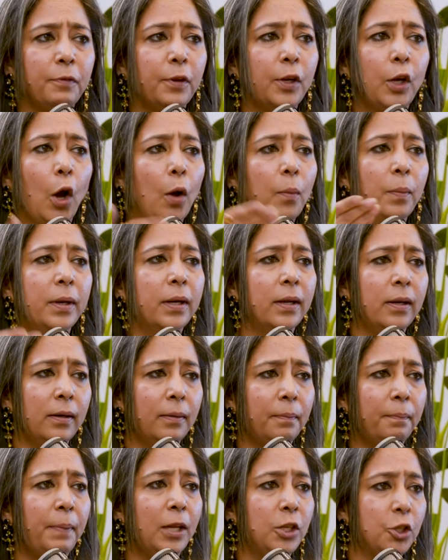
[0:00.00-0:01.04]
phenomenal
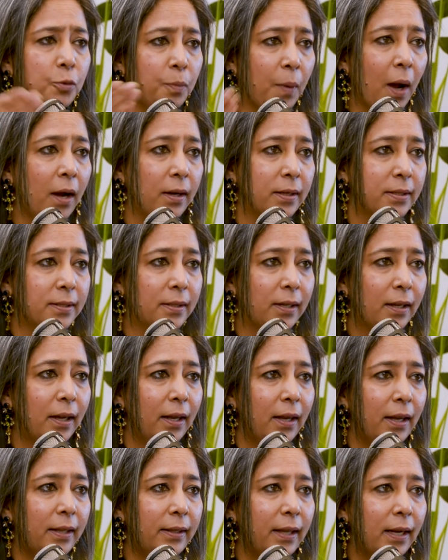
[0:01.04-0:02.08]
benchmarks
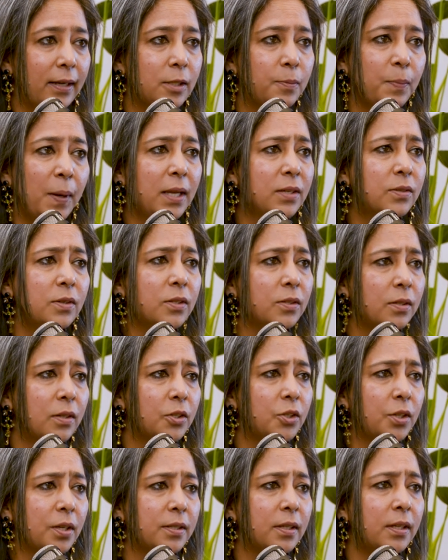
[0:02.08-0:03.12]
that space research
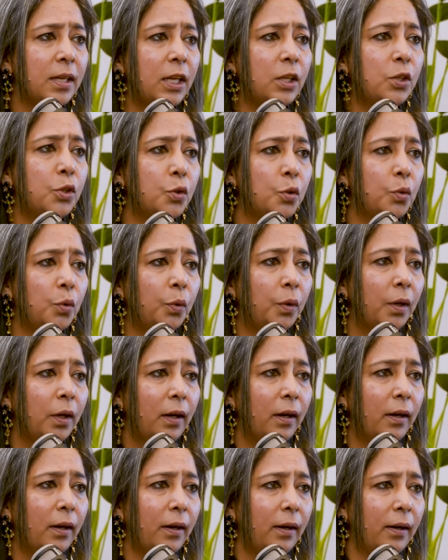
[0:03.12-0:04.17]
doesn't need to,
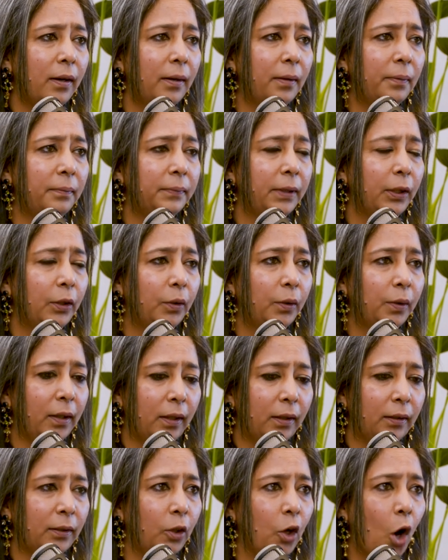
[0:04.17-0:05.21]

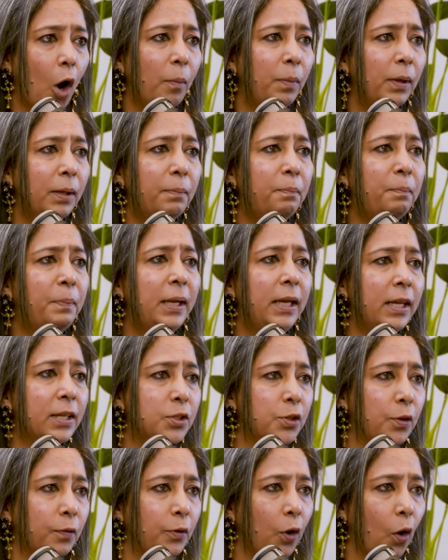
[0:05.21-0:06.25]
gobble
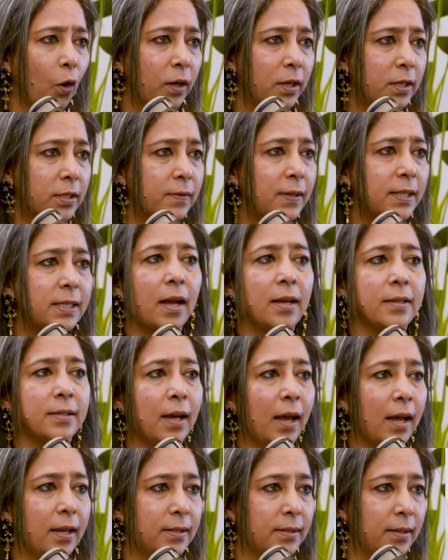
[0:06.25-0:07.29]
billions of dollars, which NASA
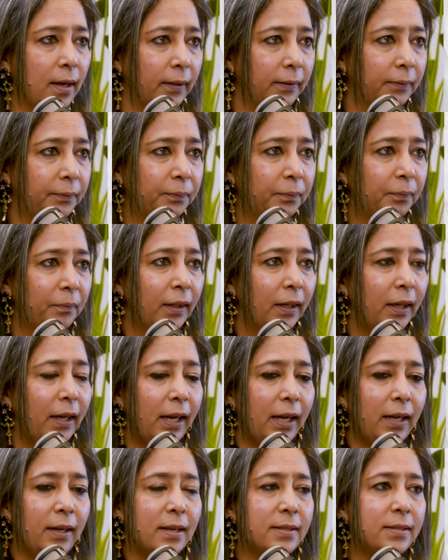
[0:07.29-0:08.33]
has done.
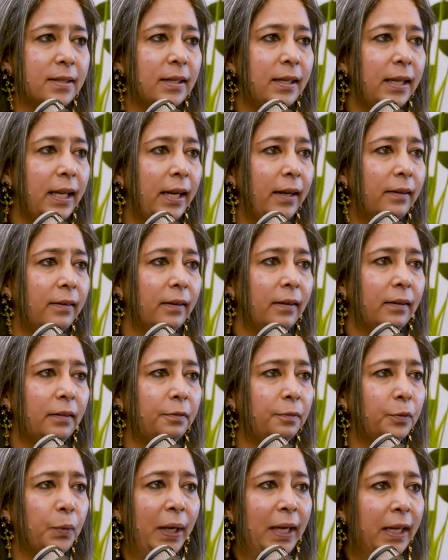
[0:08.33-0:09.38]
It doesn't need a
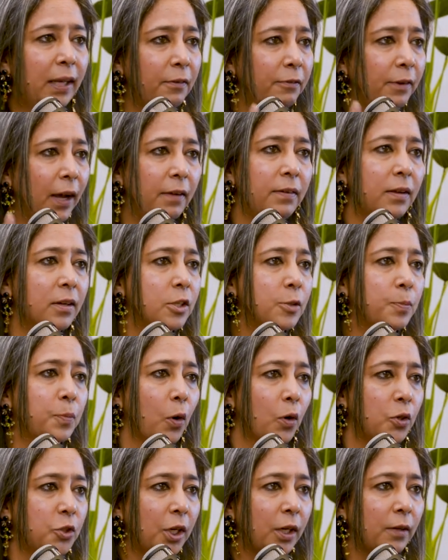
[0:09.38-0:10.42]
25 years
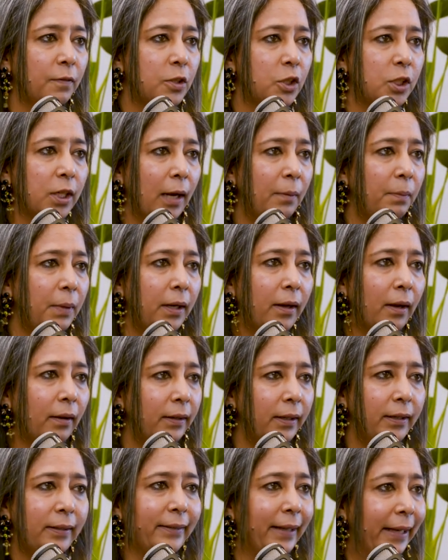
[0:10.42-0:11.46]
project, which can be done
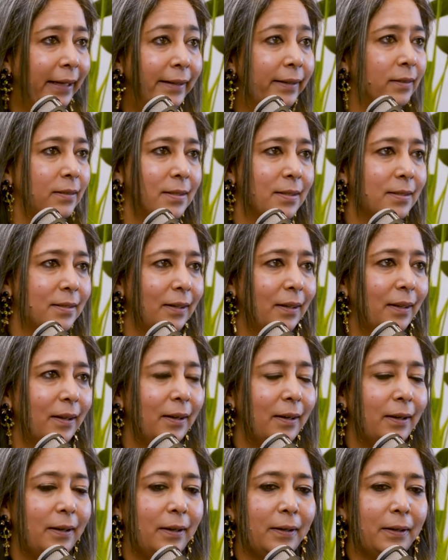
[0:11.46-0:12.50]
in 10 years.
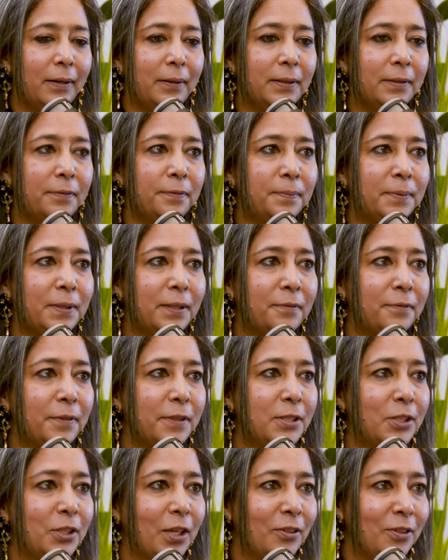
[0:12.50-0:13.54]
The
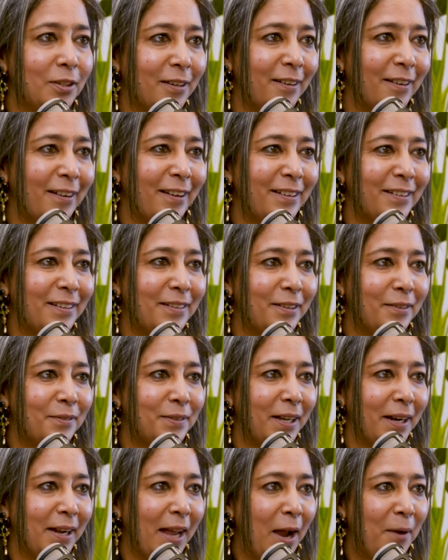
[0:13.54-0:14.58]
first Chandrayaan
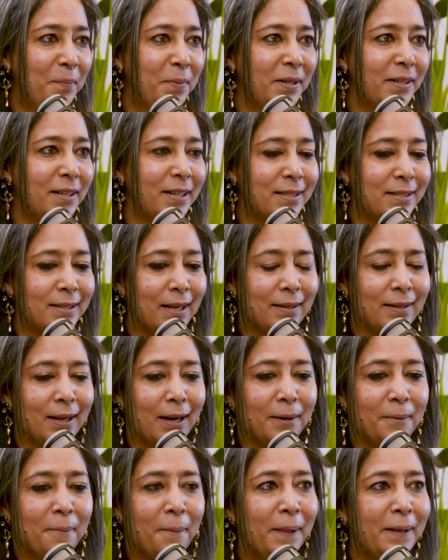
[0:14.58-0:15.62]
that happened, it said
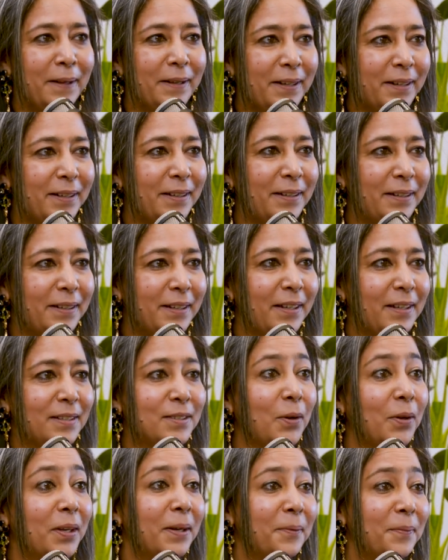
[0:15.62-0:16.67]
that
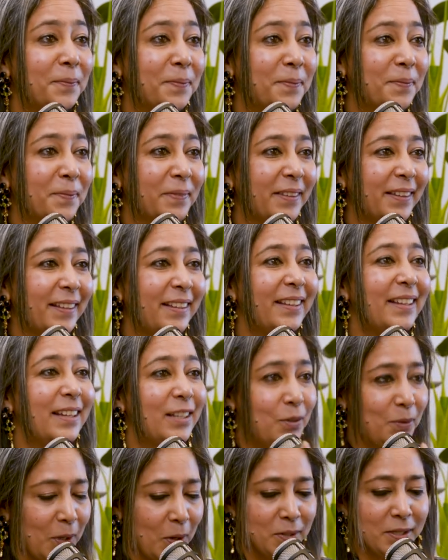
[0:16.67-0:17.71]

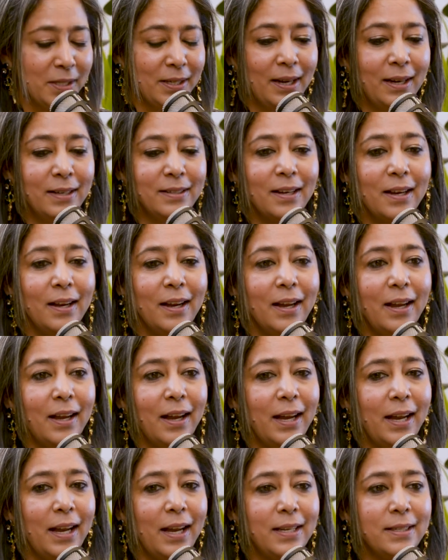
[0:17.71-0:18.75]
2008.
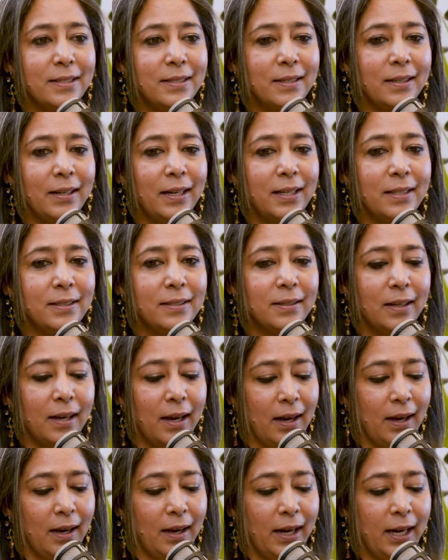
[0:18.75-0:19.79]

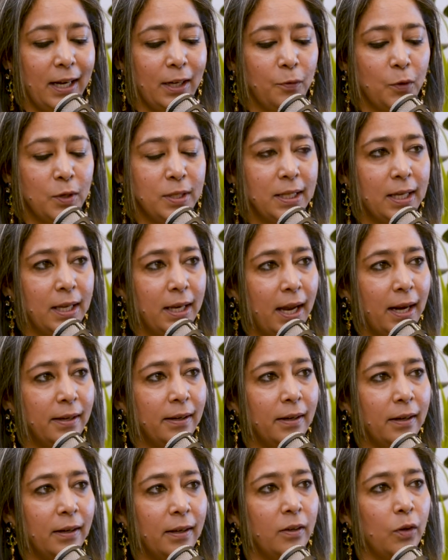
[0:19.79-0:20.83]
It was
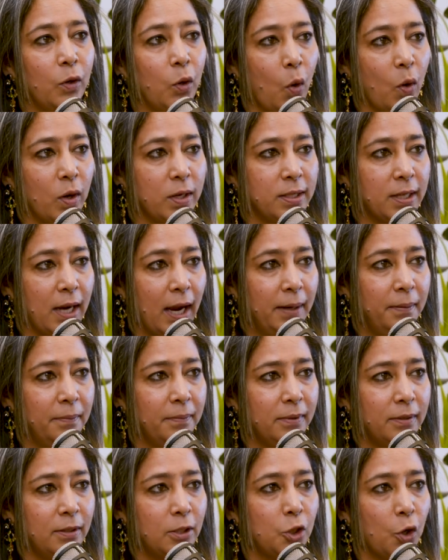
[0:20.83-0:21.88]
created in a record time,
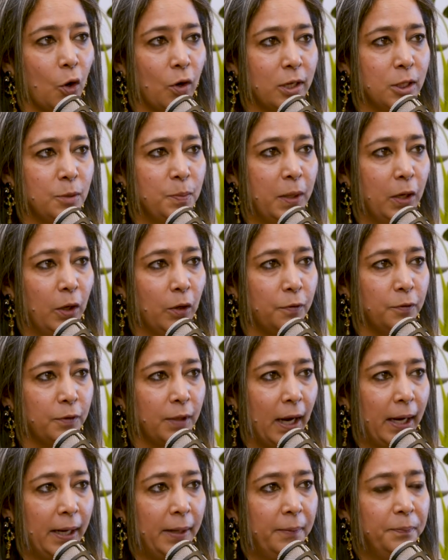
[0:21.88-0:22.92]
the shortest period of
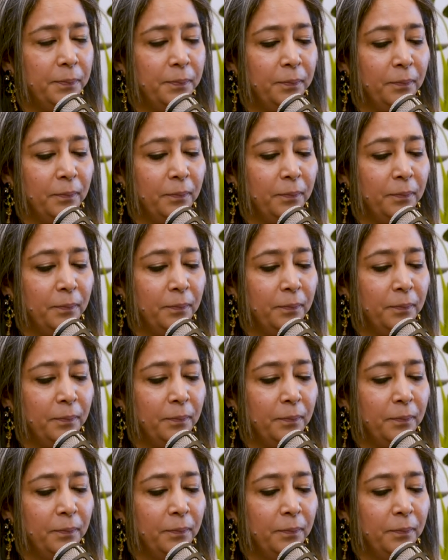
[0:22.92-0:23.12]
time.